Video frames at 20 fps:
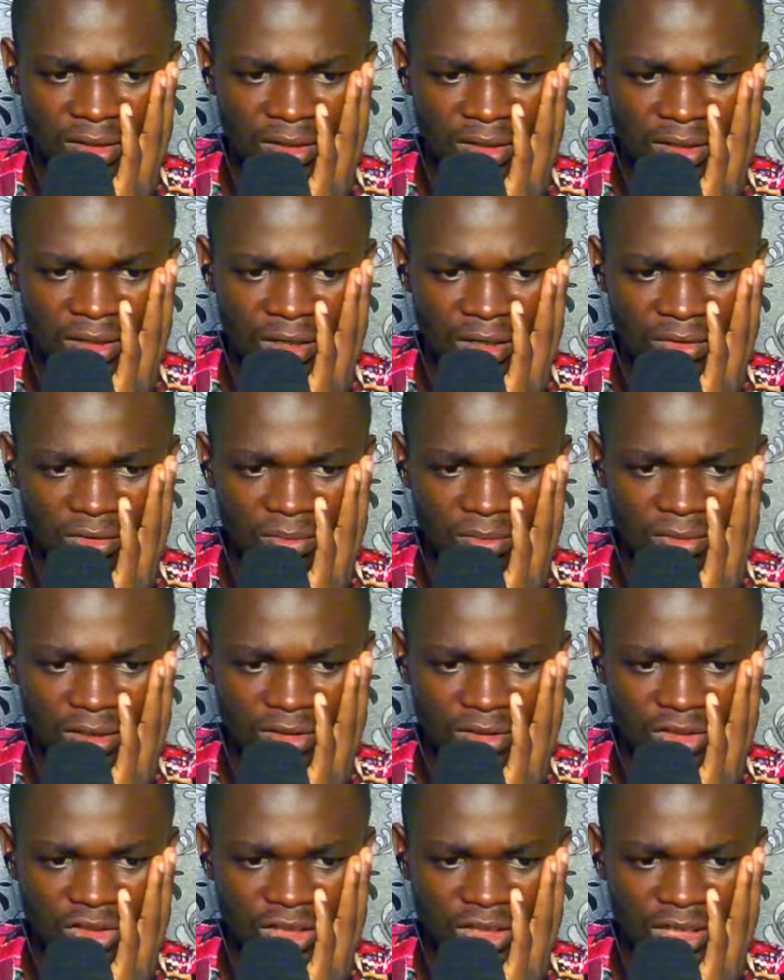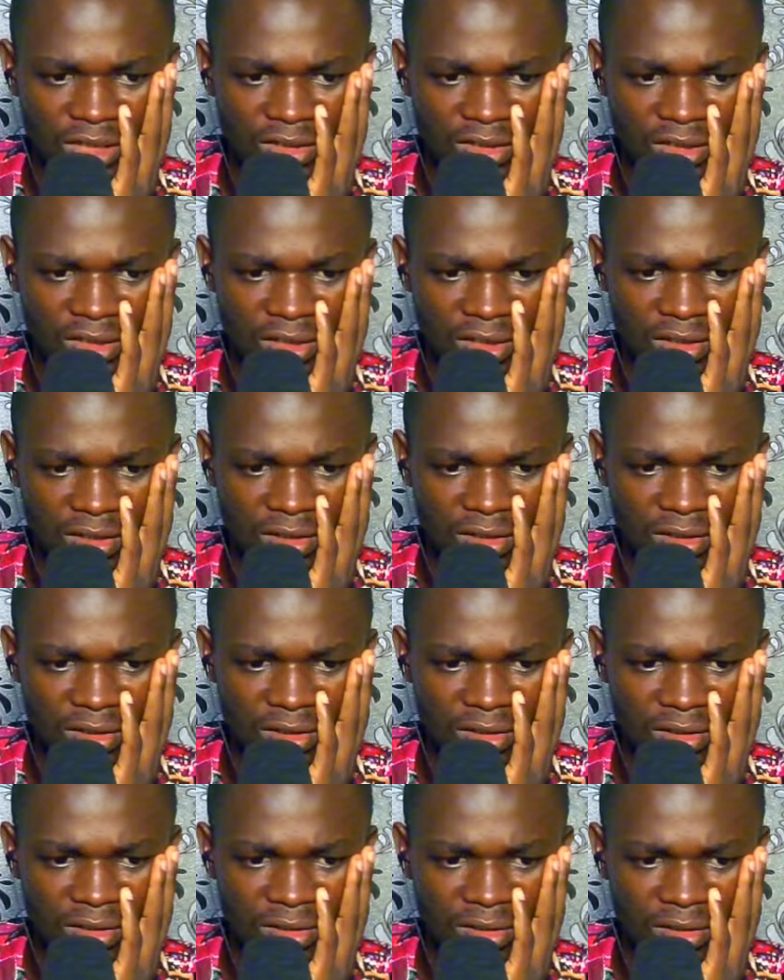An opponent strikes here.
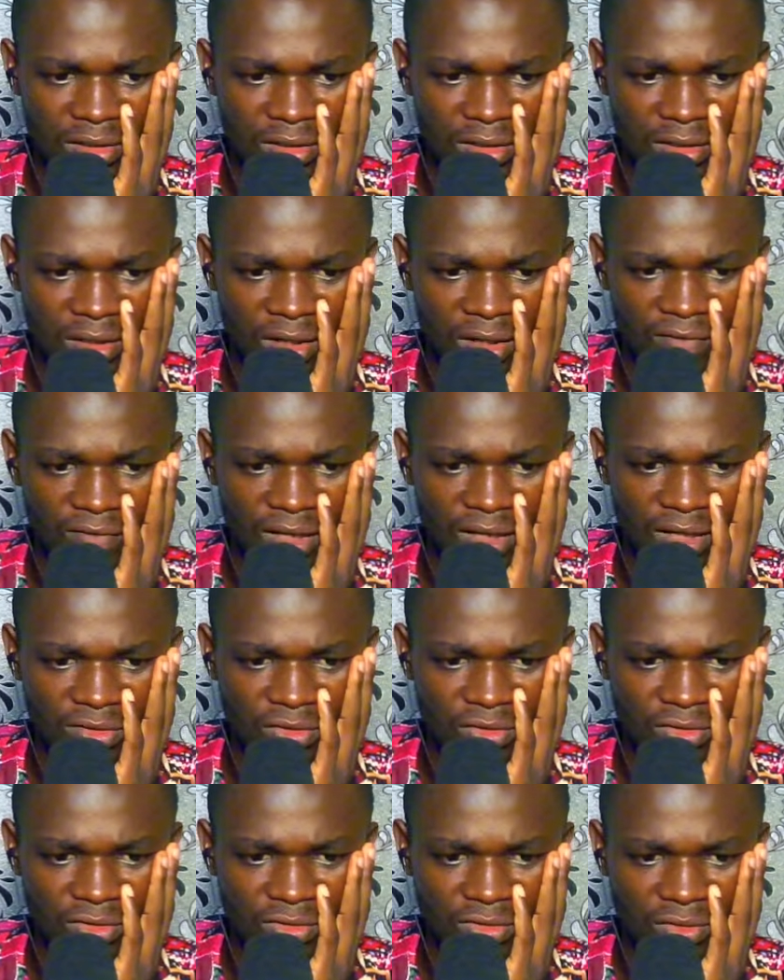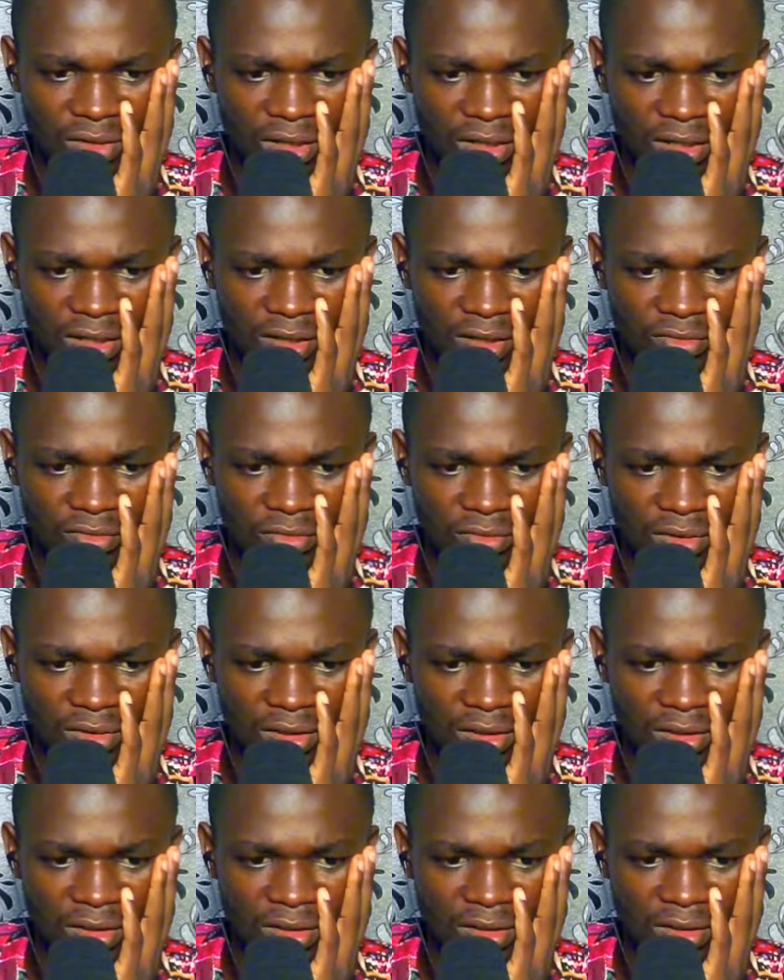I feel like okay, I can't go
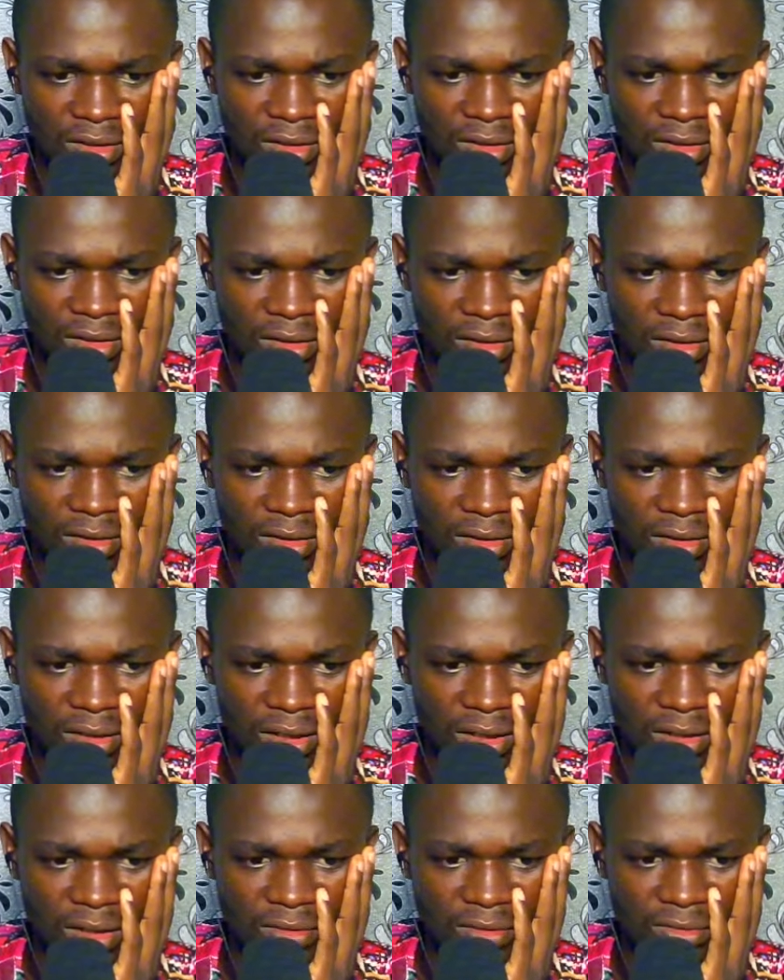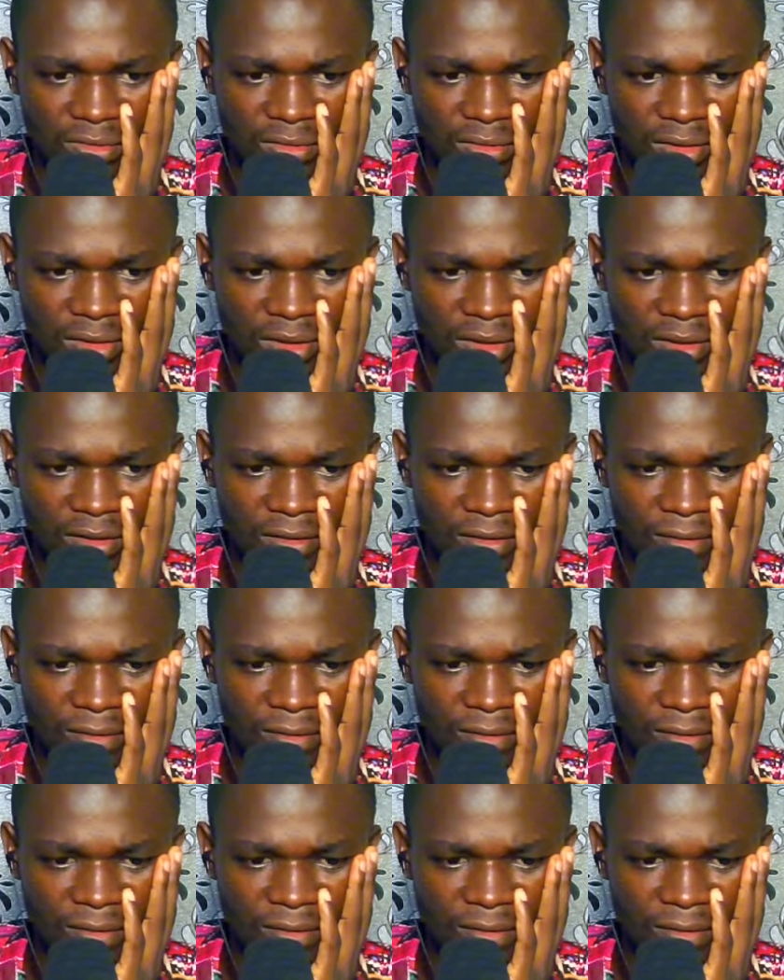there. I can't go there.